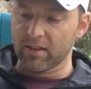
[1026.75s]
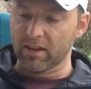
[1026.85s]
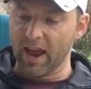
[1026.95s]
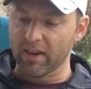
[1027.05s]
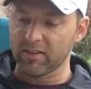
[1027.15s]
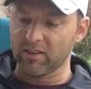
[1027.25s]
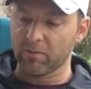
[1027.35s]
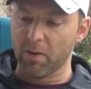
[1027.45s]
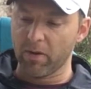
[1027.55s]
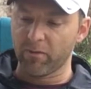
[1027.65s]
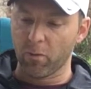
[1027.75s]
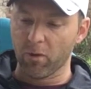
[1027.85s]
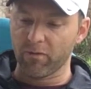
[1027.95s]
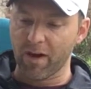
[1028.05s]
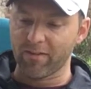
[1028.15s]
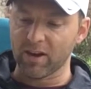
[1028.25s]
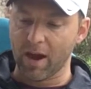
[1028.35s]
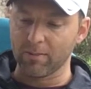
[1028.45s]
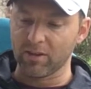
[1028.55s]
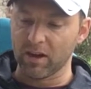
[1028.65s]
The taxi spun 4 or 5
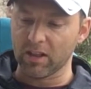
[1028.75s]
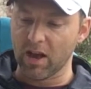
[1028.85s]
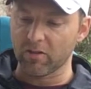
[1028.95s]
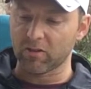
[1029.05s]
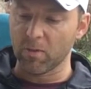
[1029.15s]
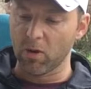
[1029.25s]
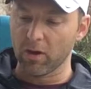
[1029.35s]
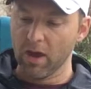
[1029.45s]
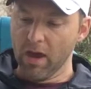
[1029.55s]
times in a cloud of smoke